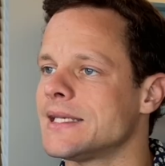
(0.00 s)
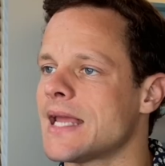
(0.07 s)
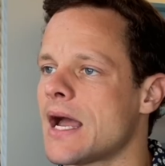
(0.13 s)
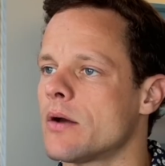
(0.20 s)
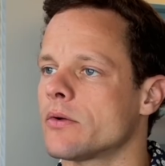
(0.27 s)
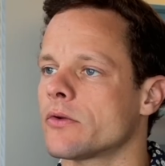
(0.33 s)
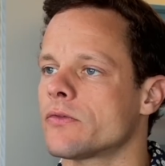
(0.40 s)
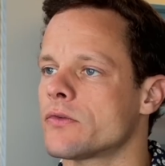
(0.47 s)

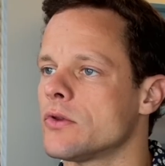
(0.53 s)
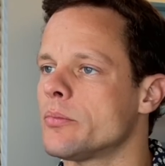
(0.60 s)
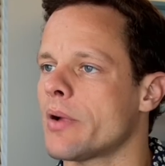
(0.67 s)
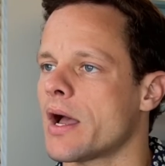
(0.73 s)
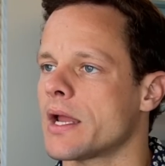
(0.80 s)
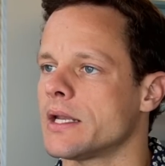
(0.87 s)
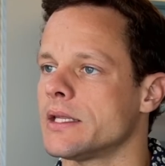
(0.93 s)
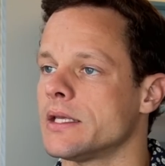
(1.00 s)
down or
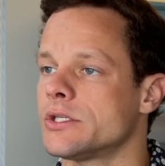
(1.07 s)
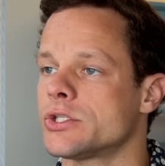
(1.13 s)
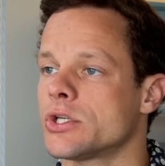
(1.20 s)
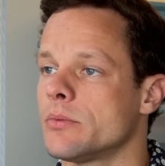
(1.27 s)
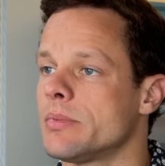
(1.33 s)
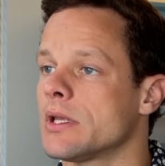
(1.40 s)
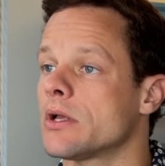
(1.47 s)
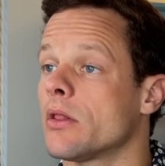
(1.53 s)
supine, it
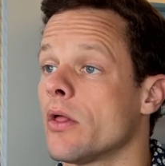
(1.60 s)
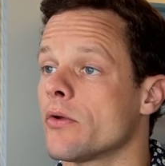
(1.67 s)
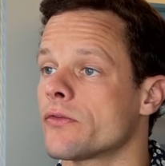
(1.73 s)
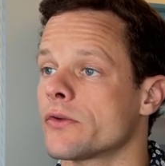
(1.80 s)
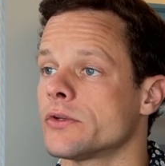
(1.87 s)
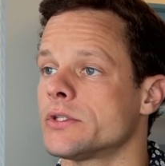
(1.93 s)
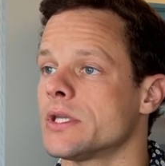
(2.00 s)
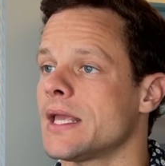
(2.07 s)
should be
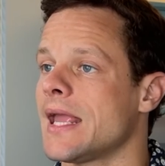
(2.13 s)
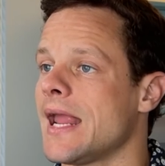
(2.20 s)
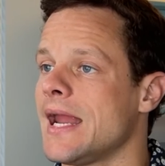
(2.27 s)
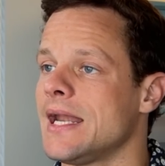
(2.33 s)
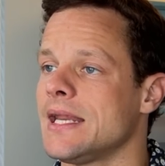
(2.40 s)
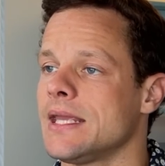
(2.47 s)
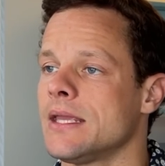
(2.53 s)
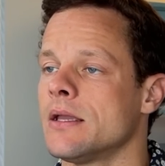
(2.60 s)
closer to
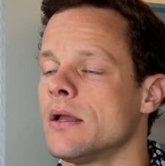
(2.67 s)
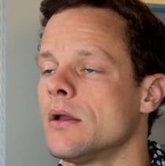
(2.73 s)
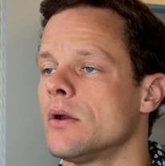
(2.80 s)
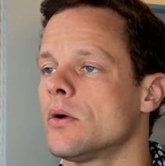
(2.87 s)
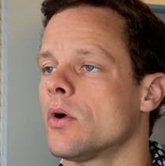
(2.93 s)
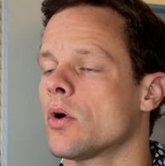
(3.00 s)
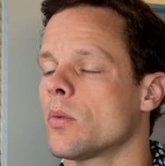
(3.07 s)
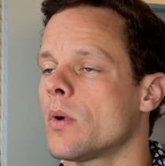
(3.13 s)
80
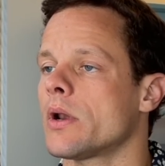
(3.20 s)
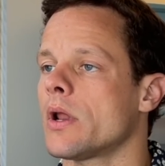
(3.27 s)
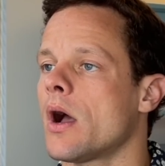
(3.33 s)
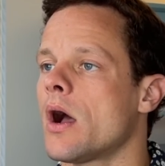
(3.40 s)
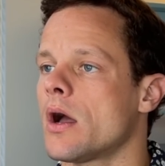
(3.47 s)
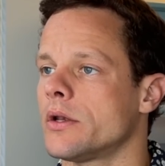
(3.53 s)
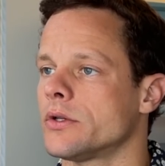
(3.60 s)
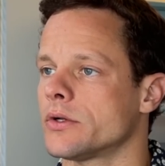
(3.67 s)
or
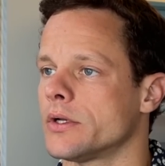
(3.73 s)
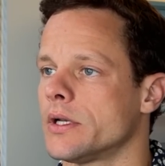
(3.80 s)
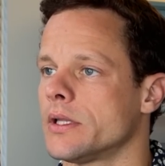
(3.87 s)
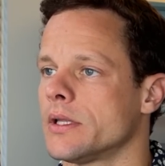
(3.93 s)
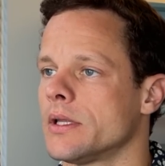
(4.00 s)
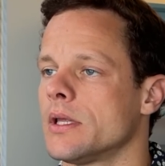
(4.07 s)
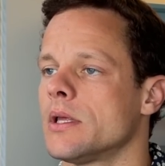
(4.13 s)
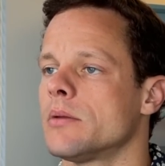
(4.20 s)
100
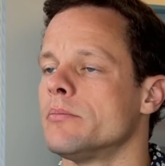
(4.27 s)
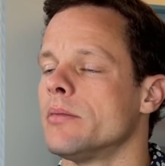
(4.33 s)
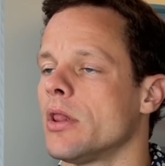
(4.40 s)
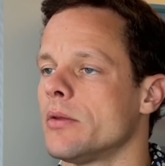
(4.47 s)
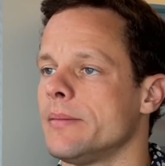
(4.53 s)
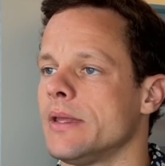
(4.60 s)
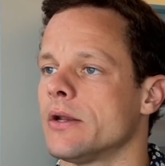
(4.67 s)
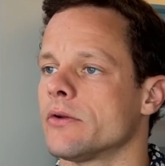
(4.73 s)

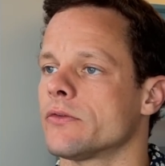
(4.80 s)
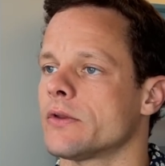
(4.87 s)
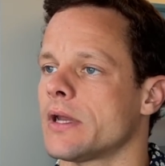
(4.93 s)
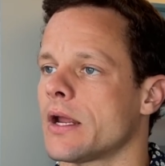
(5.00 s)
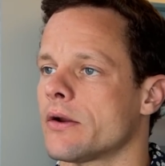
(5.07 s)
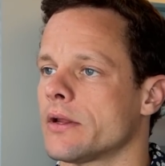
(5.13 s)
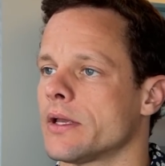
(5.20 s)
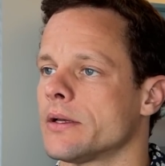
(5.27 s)
millimeters in
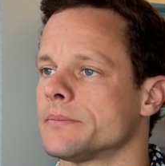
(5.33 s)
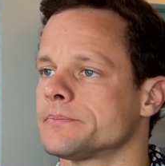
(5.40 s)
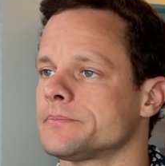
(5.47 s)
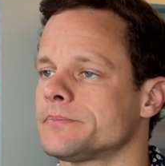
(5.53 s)
area.